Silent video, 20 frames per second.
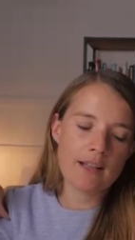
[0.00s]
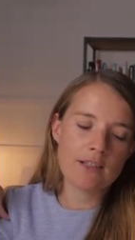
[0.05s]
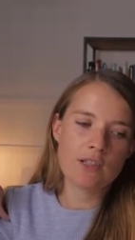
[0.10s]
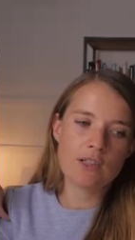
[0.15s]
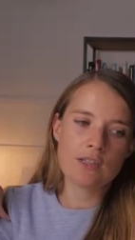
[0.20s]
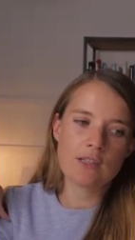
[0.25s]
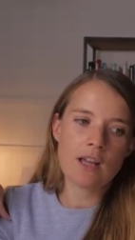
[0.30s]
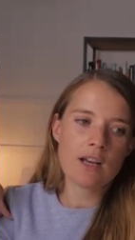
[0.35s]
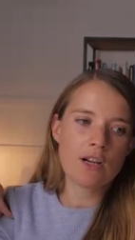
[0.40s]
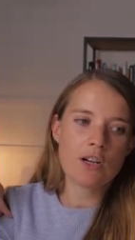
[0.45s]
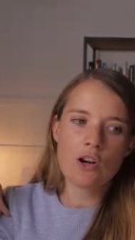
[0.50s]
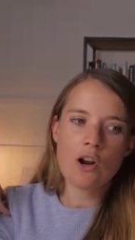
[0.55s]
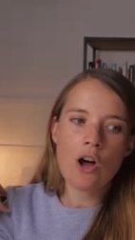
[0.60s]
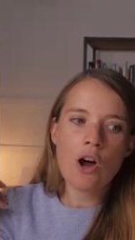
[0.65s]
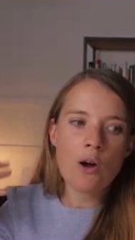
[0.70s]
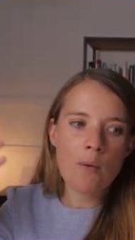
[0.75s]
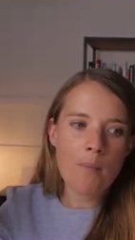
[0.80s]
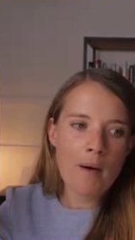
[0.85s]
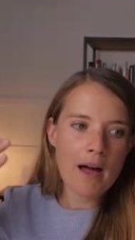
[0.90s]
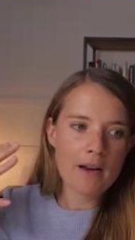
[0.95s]
it's just I don't
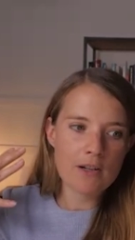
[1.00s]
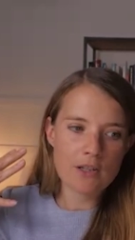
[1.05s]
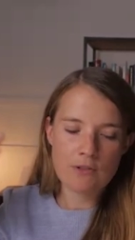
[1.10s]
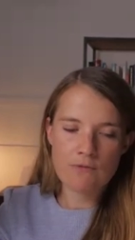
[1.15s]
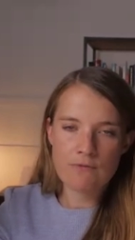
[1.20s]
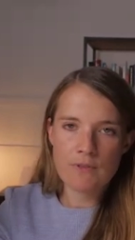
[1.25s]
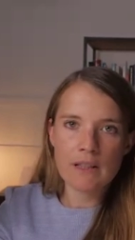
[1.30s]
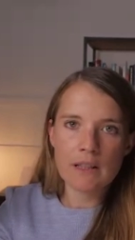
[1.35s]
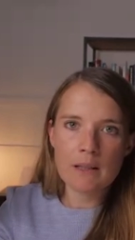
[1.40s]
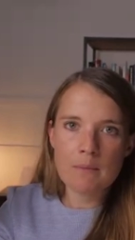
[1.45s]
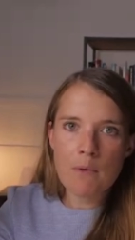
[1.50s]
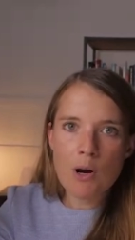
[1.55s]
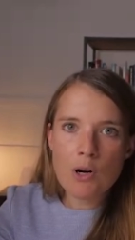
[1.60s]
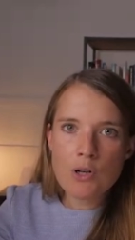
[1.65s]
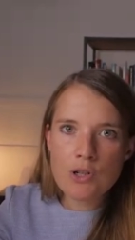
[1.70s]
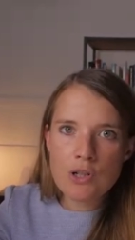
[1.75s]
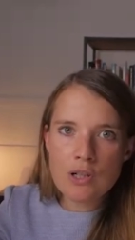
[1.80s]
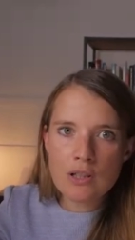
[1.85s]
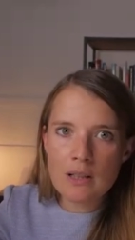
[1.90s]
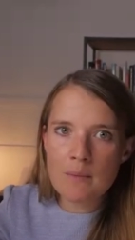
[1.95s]
know about I just feel
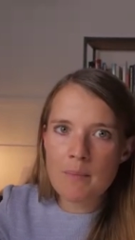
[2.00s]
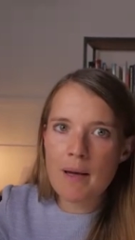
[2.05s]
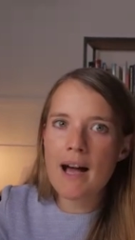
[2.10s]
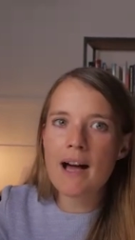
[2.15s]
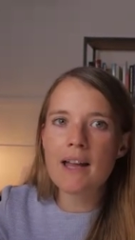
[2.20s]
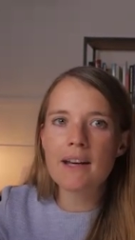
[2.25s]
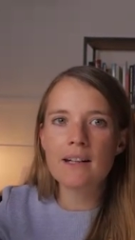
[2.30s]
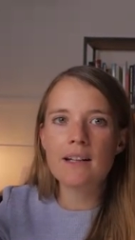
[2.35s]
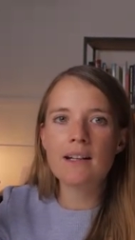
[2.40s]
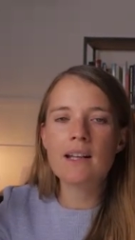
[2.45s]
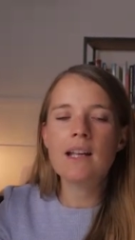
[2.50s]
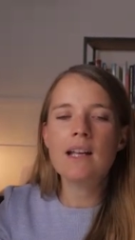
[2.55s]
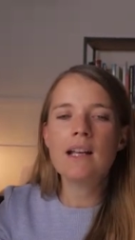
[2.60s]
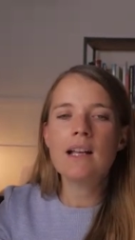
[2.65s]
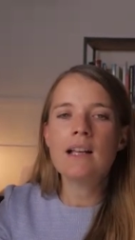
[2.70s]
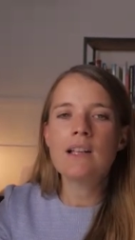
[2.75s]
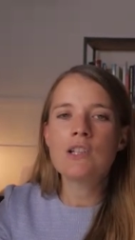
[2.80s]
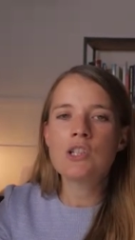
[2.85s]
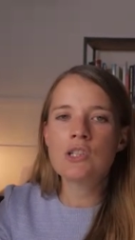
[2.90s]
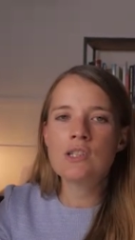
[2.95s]
emotional about it.
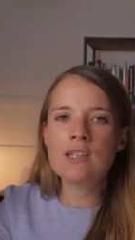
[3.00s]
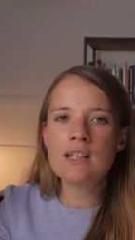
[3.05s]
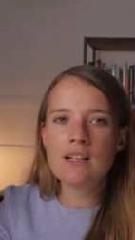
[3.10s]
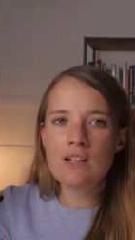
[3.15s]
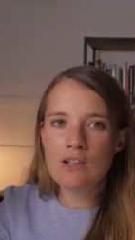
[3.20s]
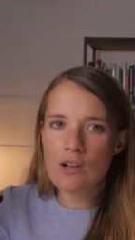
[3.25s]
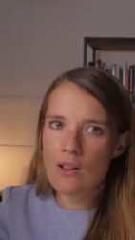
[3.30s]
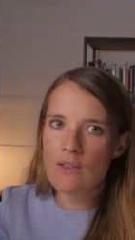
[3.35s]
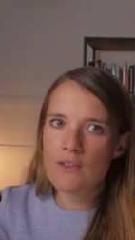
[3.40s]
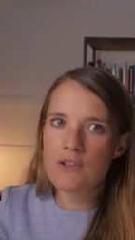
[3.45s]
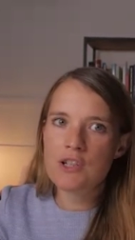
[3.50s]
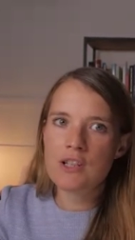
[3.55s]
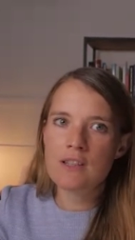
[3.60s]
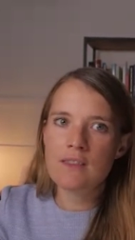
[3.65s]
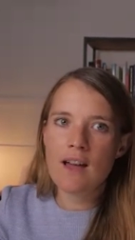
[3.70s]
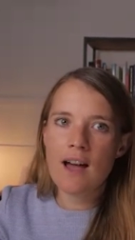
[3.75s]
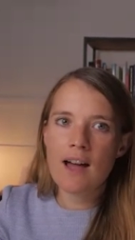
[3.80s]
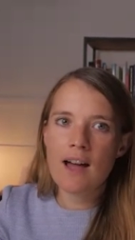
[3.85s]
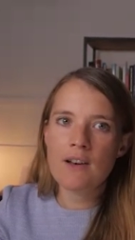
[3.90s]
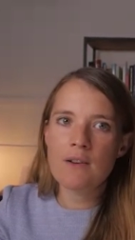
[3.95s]
Just acknowledging
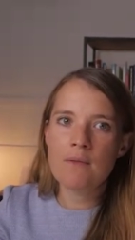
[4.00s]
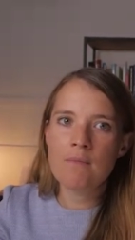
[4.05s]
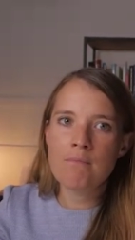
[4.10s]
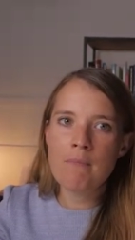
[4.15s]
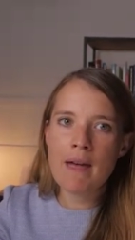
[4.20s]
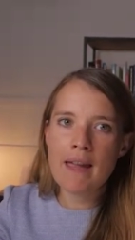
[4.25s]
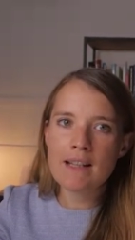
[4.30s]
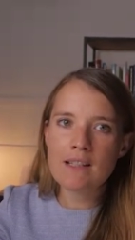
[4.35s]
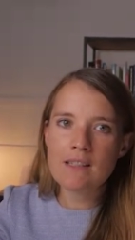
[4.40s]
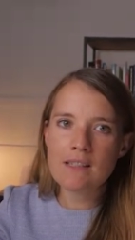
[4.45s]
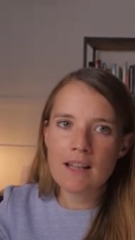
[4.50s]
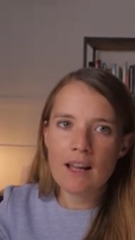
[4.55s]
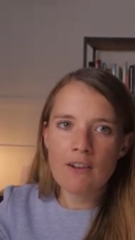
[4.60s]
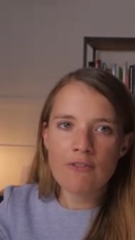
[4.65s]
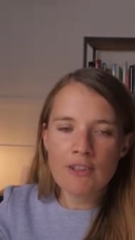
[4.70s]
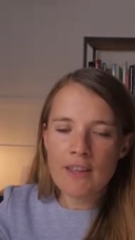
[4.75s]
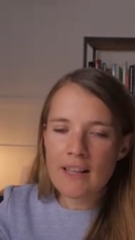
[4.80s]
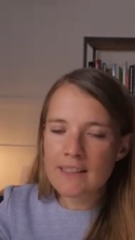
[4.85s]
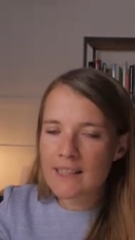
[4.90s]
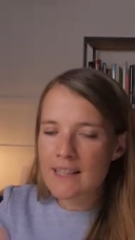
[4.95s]
that makes I
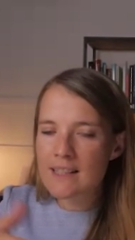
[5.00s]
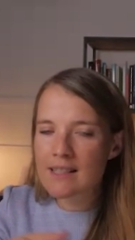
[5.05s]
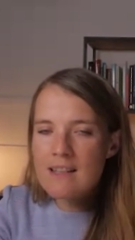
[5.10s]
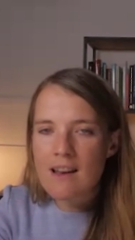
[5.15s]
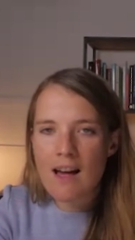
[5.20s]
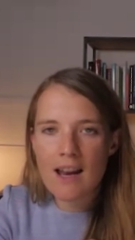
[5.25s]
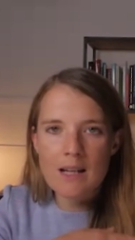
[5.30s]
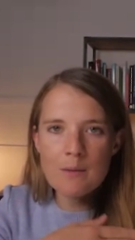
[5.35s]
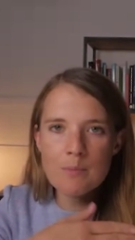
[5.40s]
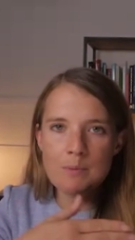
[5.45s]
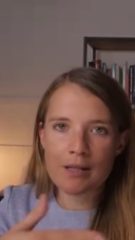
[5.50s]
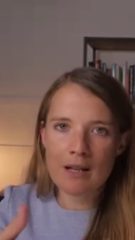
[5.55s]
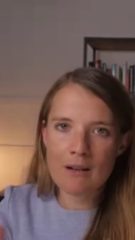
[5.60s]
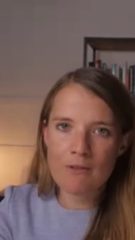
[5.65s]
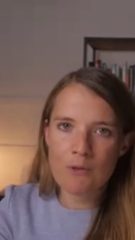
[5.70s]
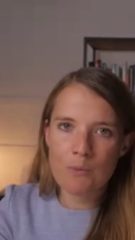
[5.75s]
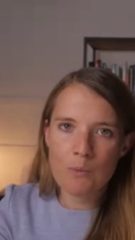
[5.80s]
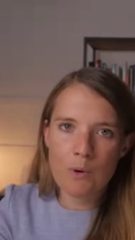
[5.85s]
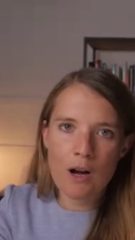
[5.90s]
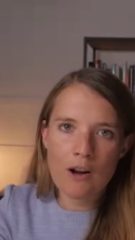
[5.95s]
feel like that's 90%
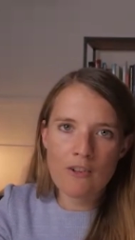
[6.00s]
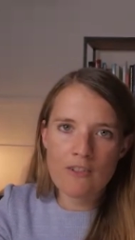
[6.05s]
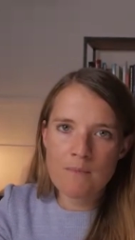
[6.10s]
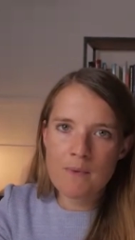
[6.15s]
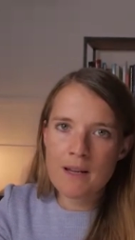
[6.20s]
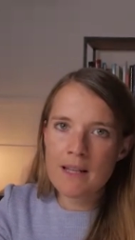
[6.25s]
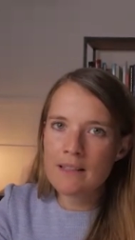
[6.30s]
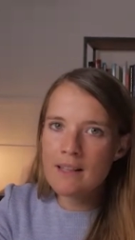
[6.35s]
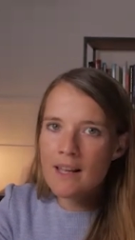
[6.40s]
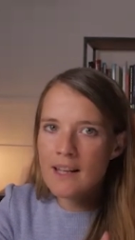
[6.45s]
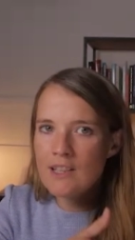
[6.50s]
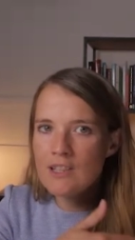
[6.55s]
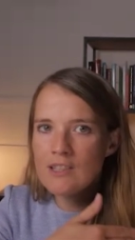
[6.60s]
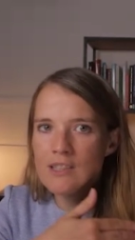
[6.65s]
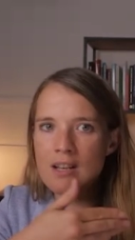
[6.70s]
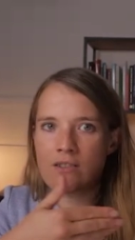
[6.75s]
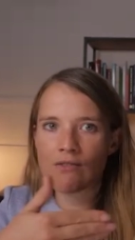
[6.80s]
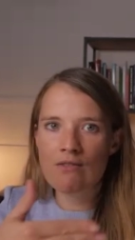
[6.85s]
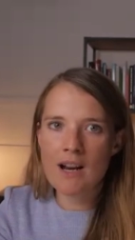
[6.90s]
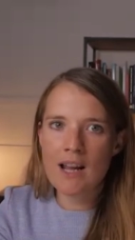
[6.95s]
of the work for me. And like you
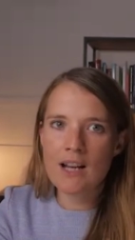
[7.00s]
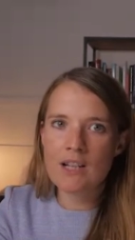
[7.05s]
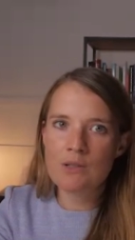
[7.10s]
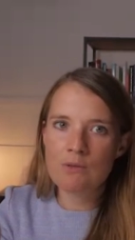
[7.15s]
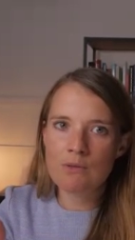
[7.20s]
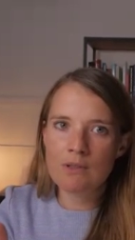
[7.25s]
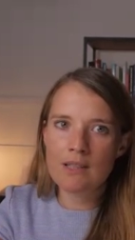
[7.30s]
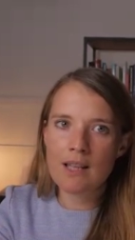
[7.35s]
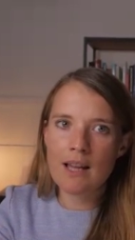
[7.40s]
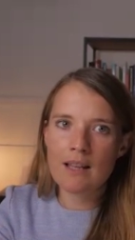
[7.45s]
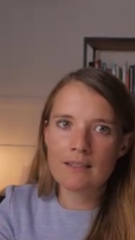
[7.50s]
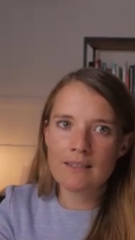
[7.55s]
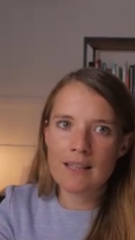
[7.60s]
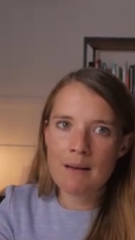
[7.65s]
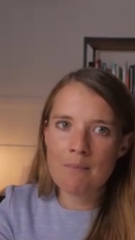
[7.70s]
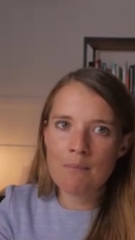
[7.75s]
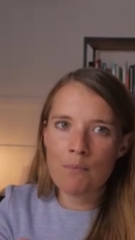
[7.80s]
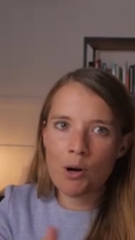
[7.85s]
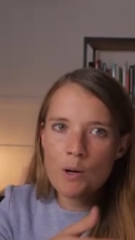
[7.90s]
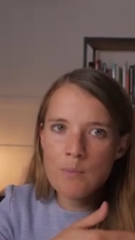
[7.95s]
said, Renee, doing that
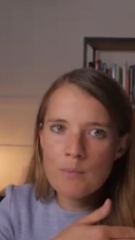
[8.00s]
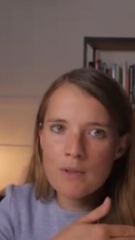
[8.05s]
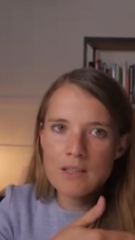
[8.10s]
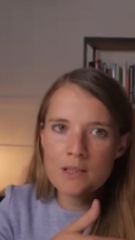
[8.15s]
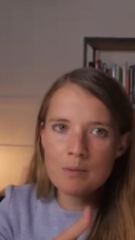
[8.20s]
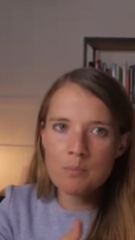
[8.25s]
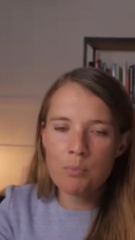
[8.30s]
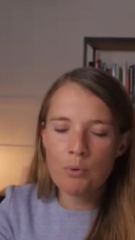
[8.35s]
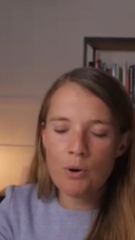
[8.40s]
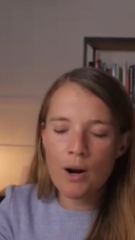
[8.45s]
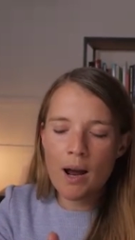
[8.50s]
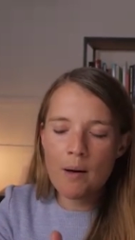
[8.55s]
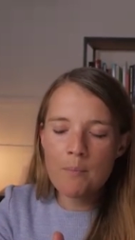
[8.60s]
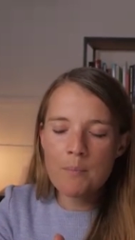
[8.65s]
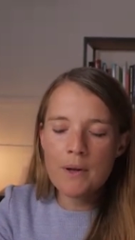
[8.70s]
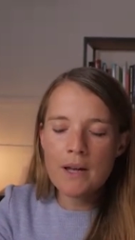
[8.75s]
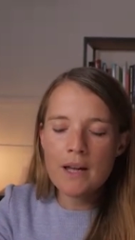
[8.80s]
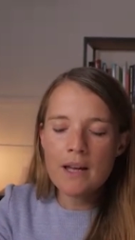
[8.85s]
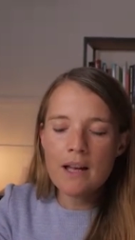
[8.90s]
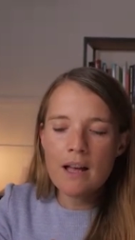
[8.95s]
that moment to prep,